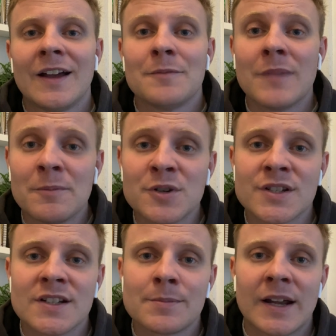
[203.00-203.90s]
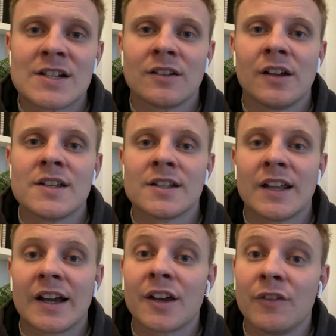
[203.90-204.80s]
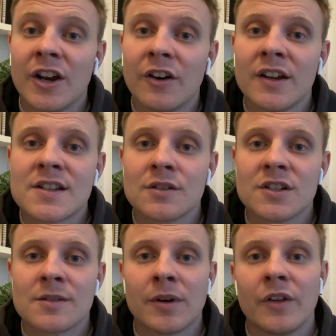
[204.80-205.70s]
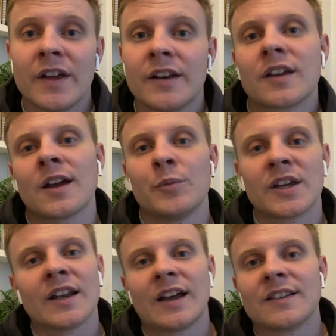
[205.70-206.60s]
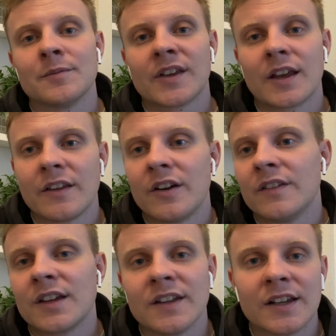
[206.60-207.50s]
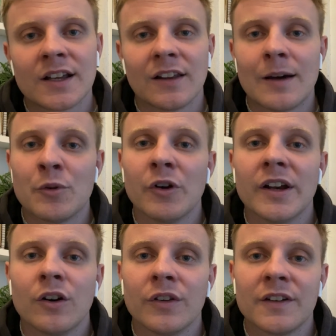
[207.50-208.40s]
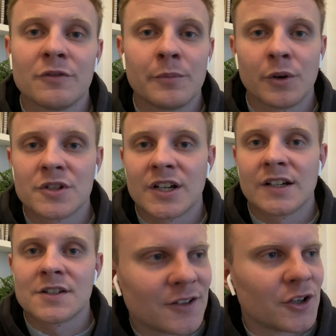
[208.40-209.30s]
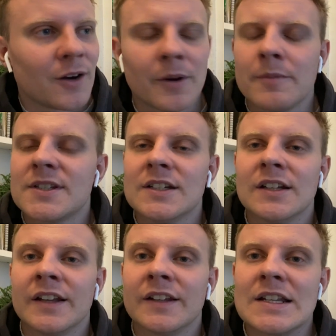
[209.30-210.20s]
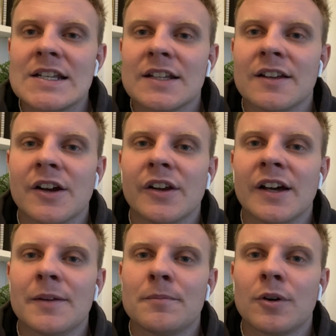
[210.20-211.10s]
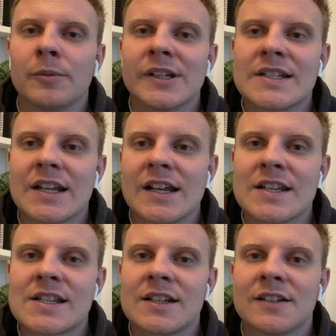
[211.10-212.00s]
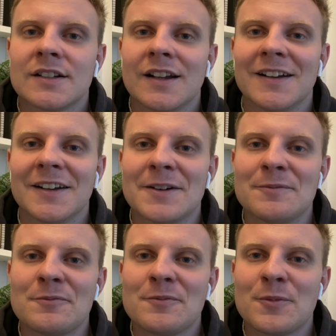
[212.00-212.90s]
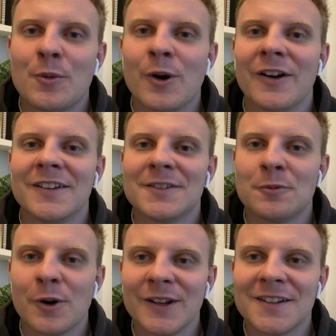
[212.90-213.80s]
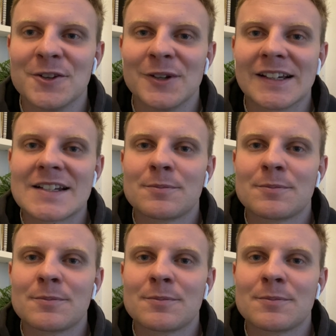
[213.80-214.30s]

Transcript: members that specialise in that kind of area, so it's about then can we connect them together and can they collaborate on different projects. So I'm going to grab a cup of tea and then sit down and probably assess what I need to do next.